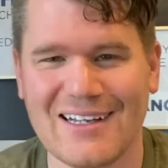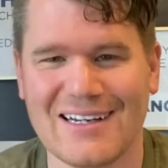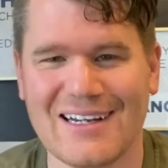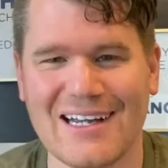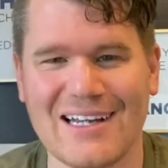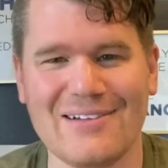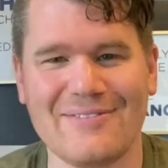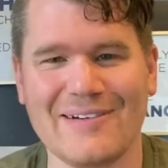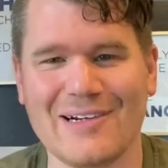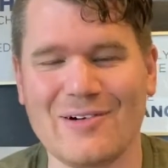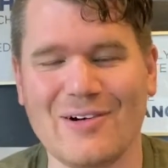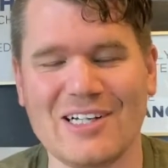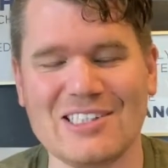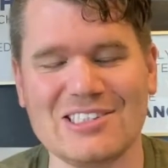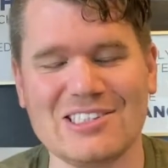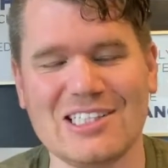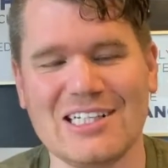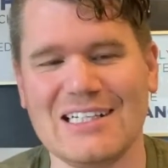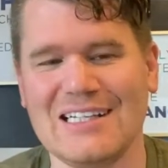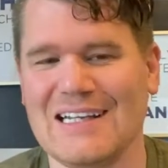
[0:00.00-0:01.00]
kind of a
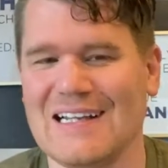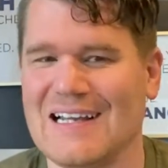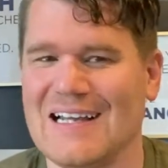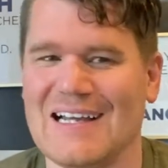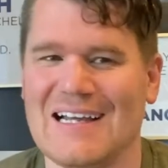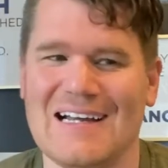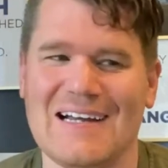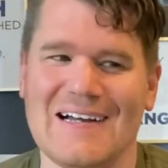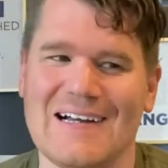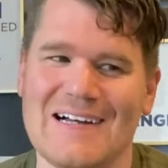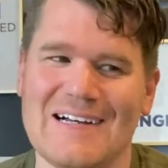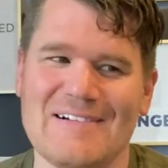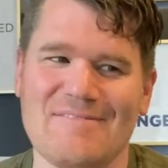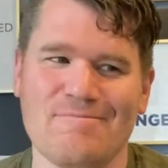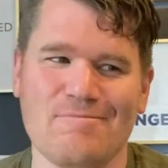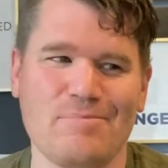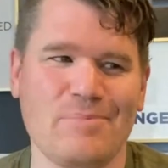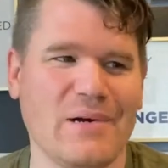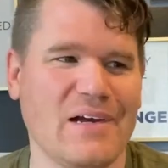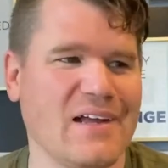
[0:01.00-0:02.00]
question.
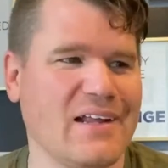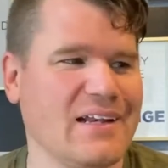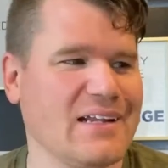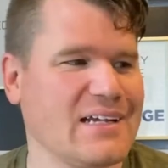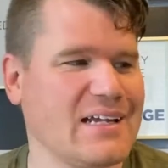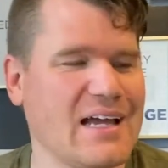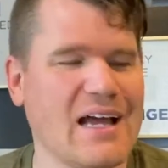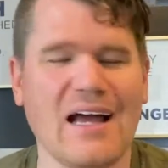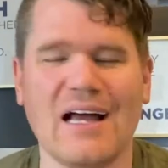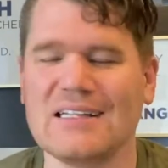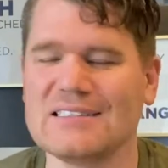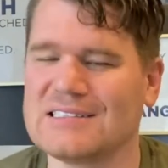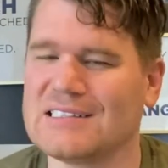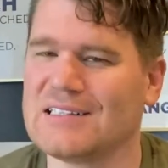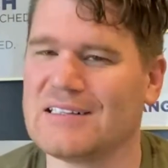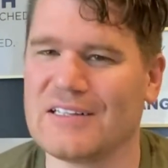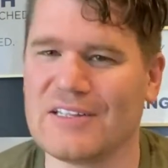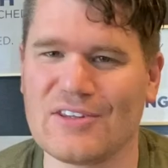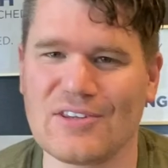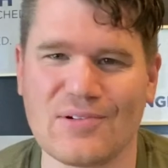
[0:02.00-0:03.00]
Um, but
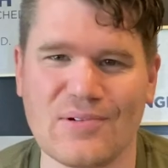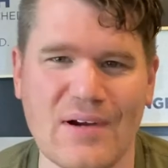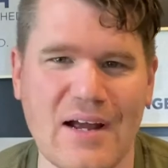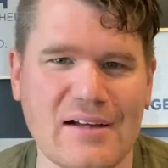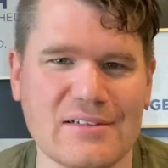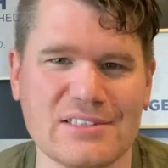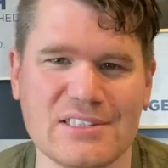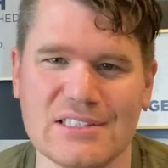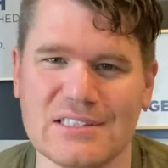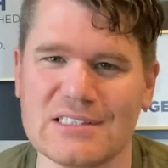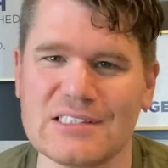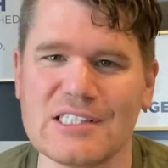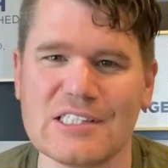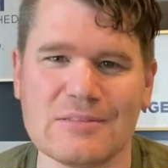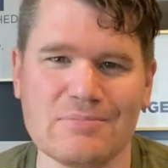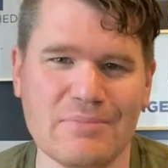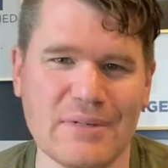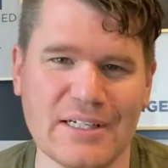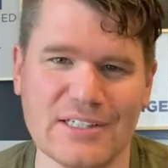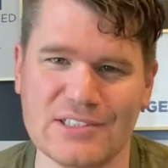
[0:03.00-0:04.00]
constantly throughout
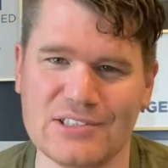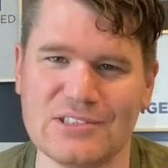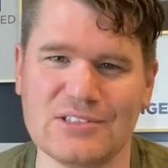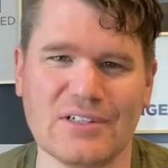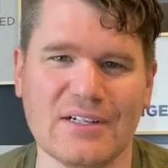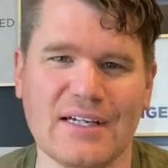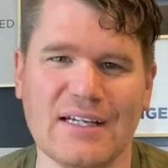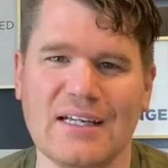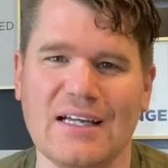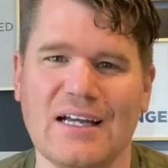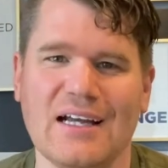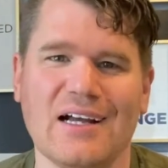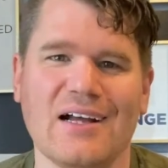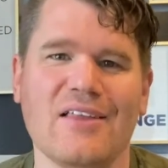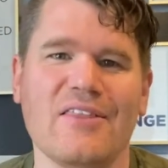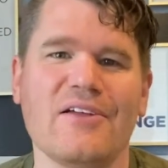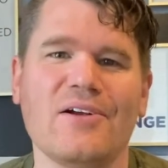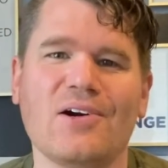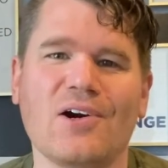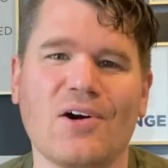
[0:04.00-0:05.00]
Jesus' ministry,
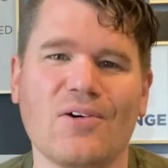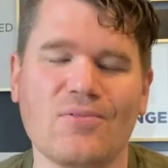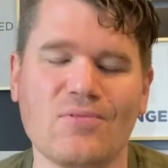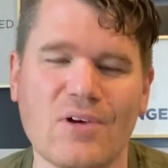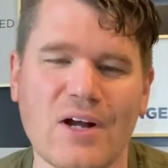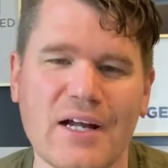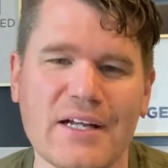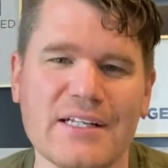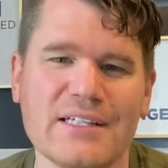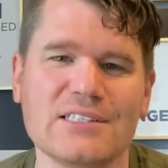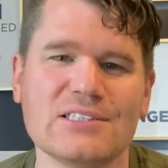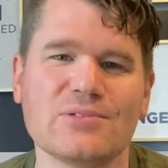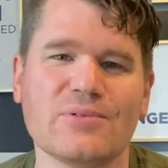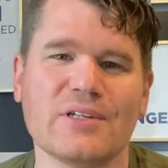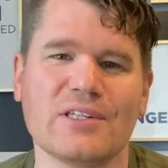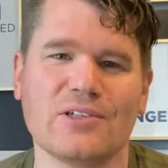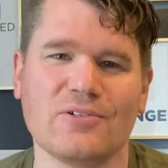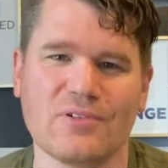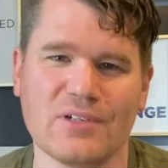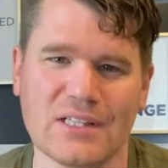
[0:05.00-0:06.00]
uh, there are run ins
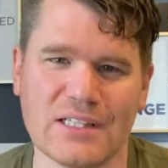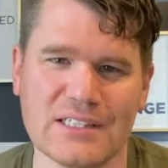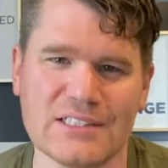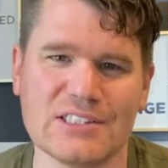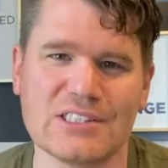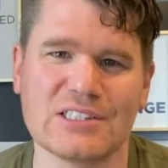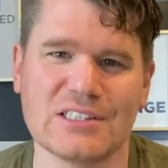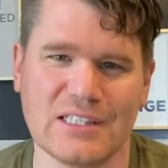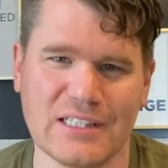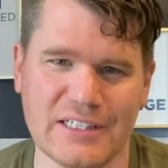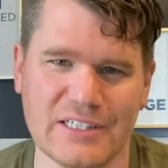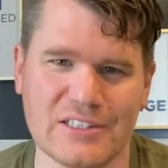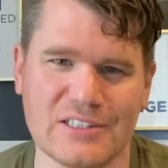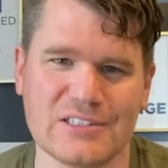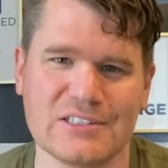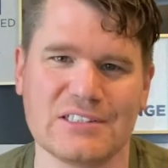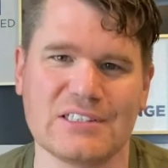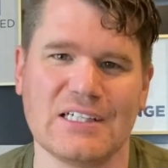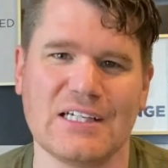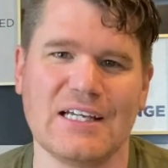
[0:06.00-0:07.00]
with the religious
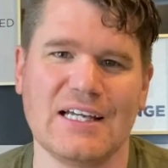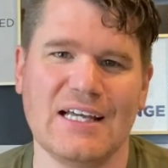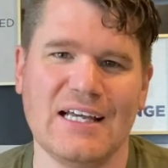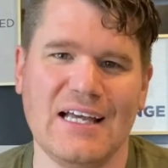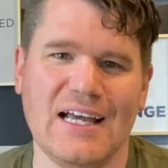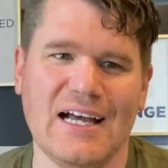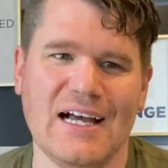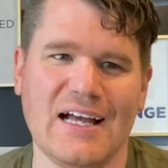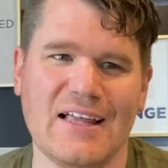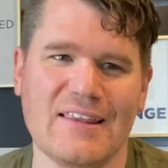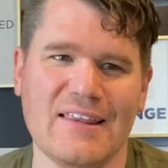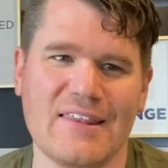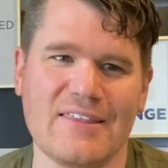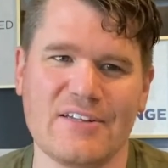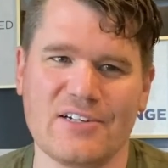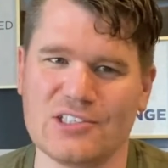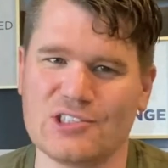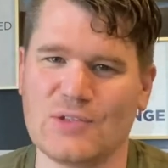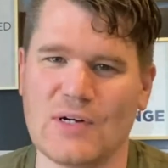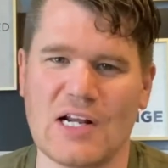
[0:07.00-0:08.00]
leaders. Uh, that
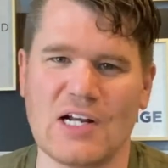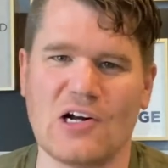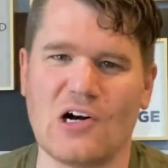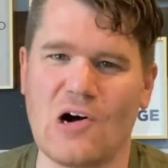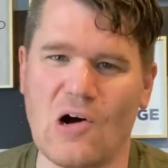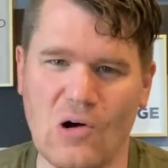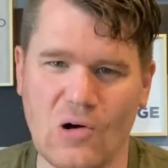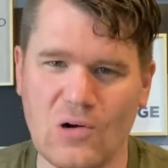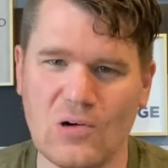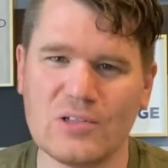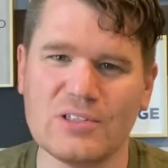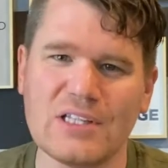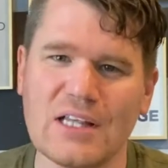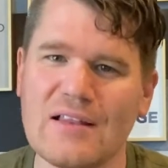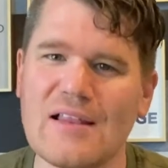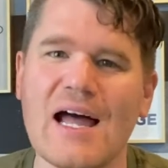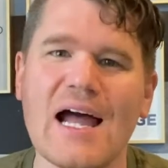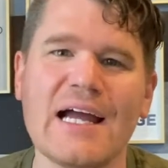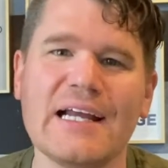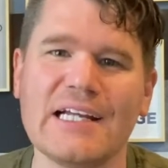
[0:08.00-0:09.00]
they're trying to hold the
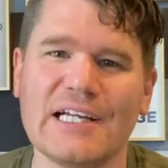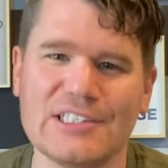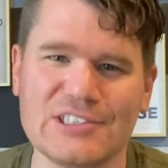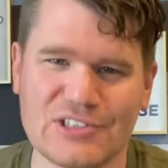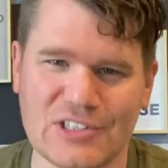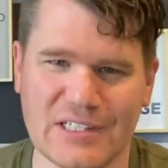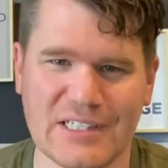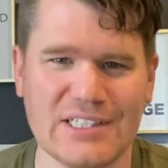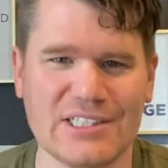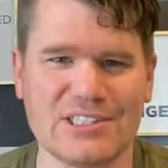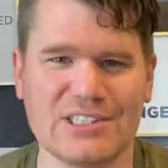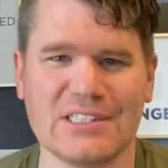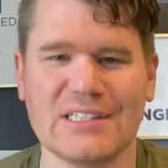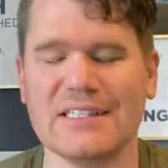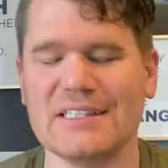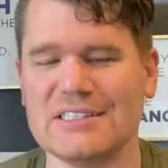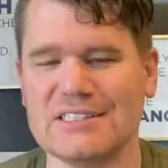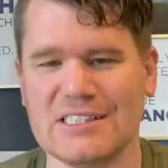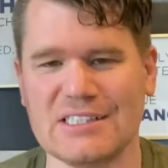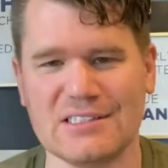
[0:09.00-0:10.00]
line on tradition,
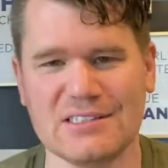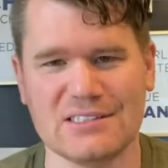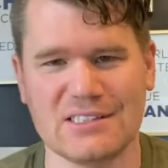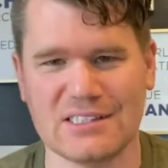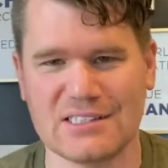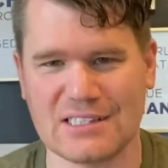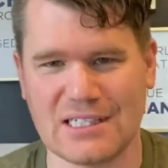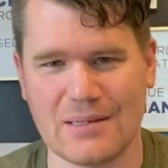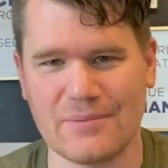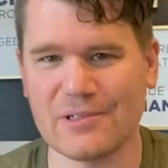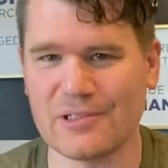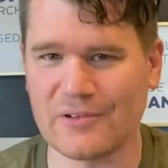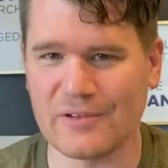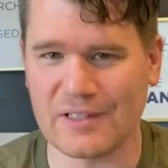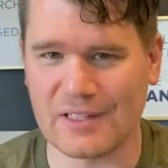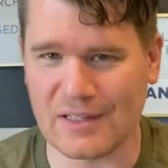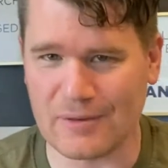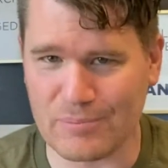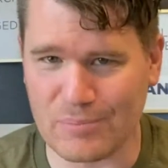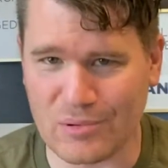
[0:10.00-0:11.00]
and Jesus is coming
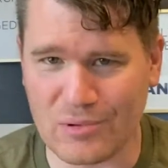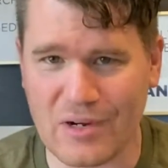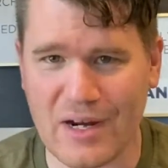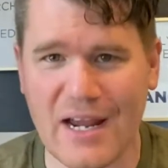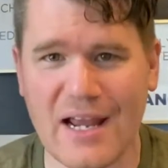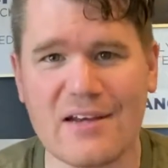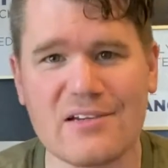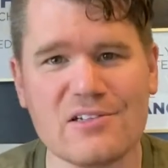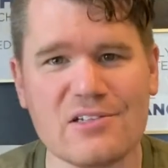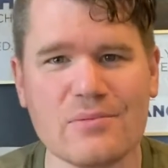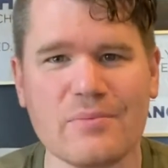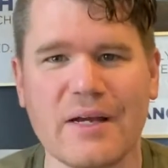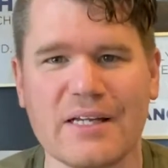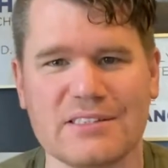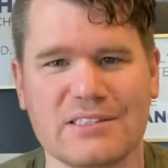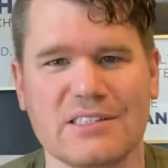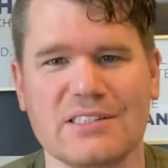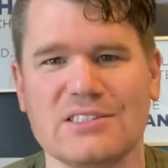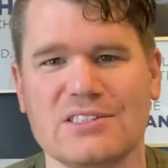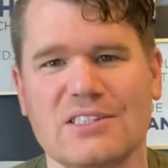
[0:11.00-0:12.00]
with a brand new
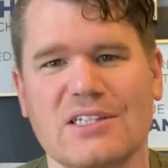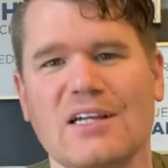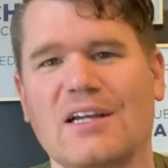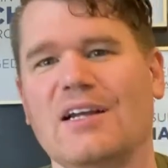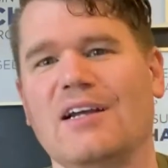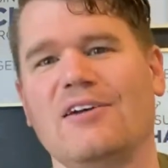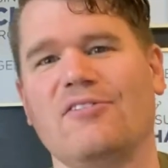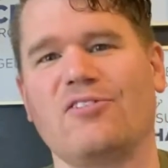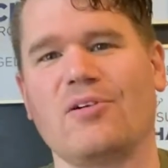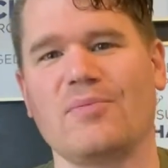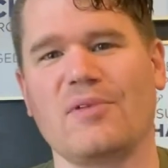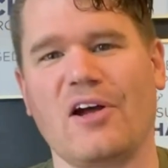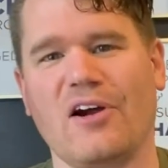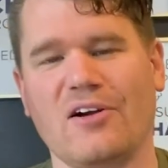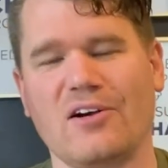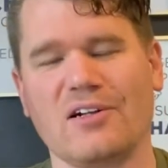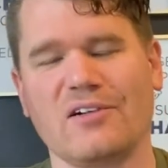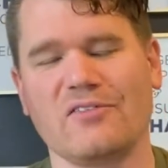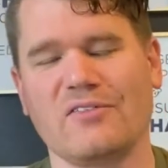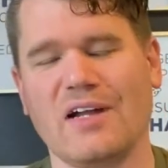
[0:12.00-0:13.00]
message from the
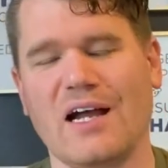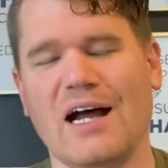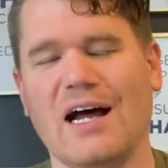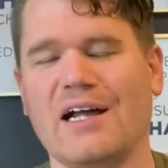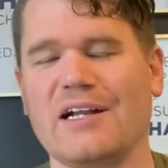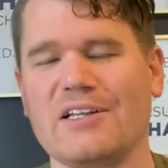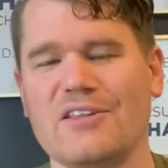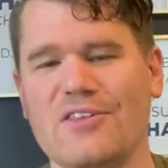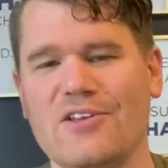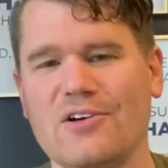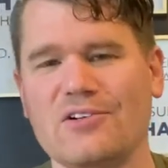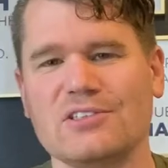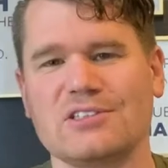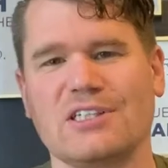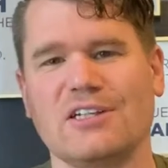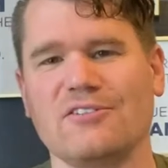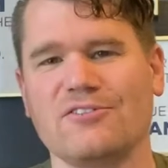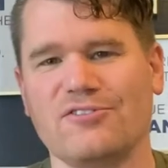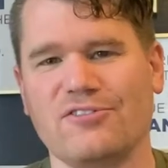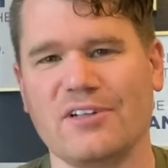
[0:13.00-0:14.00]
heart of God, and those
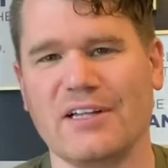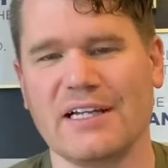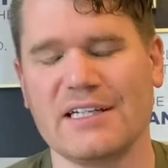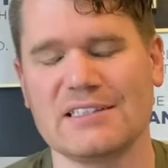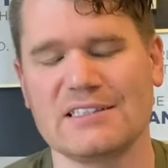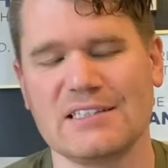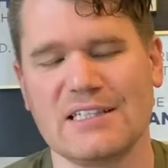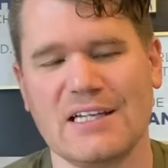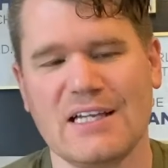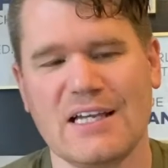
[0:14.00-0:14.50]
conflict.